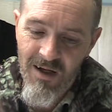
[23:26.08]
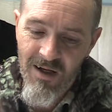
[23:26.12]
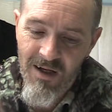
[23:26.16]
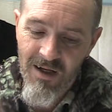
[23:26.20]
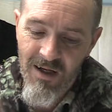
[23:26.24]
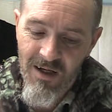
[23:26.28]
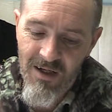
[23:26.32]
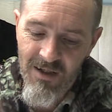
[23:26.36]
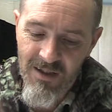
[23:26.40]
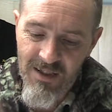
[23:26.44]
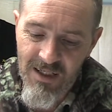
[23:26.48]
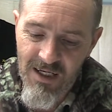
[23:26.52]

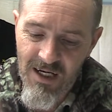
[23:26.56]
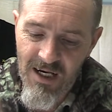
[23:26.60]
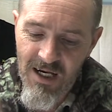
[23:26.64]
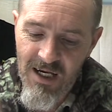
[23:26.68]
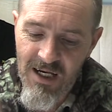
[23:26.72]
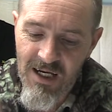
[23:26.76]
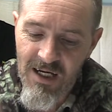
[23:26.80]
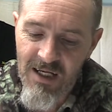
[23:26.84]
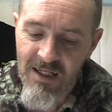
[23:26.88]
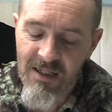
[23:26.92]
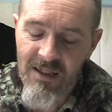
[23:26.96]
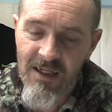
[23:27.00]

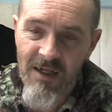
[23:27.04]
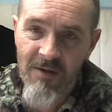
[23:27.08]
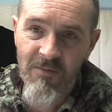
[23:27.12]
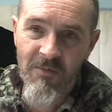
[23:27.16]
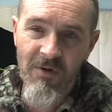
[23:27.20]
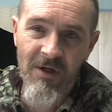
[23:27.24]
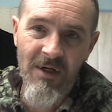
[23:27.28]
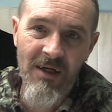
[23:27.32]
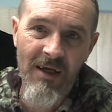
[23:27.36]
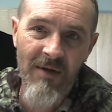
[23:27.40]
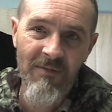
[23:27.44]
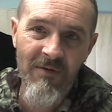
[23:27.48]
Okay, and then
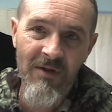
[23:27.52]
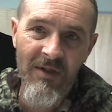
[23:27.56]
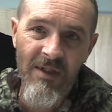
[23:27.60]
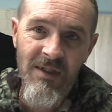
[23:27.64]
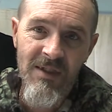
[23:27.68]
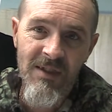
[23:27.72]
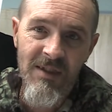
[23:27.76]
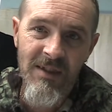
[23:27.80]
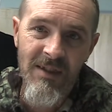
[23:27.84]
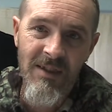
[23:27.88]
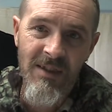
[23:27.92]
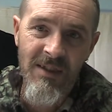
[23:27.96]
we're given
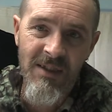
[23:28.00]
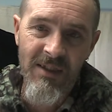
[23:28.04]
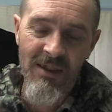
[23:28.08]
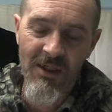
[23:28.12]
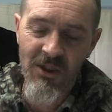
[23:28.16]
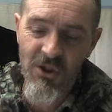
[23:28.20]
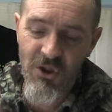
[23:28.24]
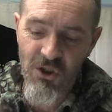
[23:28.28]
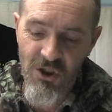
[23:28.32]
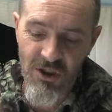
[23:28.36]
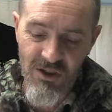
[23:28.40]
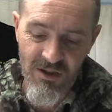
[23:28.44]
this
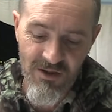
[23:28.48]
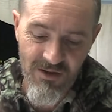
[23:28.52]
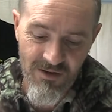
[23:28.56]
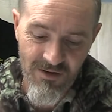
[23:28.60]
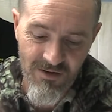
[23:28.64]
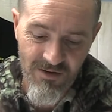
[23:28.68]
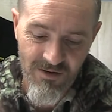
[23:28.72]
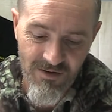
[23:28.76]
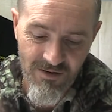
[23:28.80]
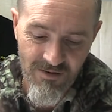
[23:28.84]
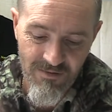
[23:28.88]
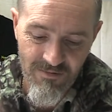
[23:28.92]
decision
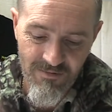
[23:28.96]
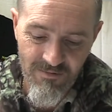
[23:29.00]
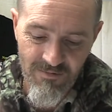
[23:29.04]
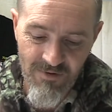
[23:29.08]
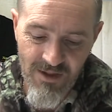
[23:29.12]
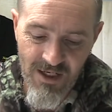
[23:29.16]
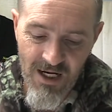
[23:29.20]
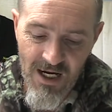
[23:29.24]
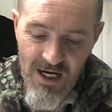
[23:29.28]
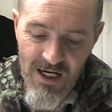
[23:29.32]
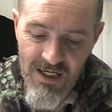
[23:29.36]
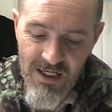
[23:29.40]

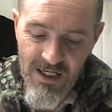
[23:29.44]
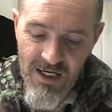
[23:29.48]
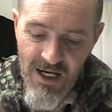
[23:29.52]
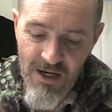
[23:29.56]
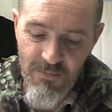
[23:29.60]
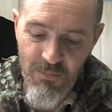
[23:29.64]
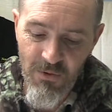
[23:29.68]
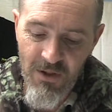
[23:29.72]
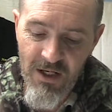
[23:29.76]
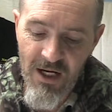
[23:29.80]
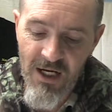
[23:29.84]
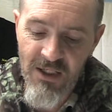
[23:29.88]
regarding
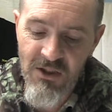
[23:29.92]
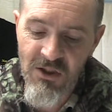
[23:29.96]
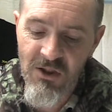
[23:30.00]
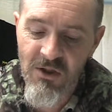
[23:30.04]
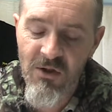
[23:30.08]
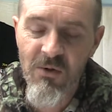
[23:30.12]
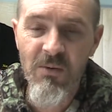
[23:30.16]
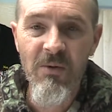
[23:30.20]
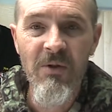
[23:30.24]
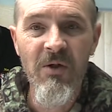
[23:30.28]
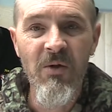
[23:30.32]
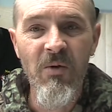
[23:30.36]
application
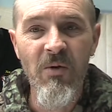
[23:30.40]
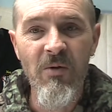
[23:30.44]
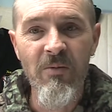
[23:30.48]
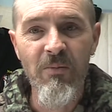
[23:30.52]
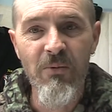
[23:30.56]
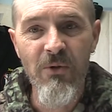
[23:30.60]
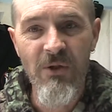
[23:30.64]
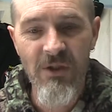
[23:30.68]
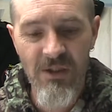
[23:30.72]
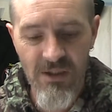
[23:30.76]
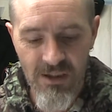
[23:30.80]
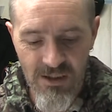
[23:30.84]
to record
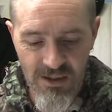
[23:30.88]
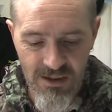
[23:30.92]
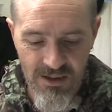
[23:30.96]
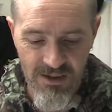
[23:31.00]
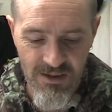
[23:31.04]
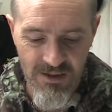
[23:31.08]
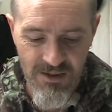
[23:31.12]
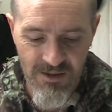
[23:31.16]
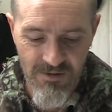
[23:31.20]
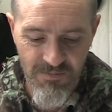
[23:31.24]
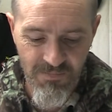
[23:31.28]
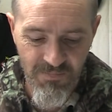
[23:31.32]
proceedings.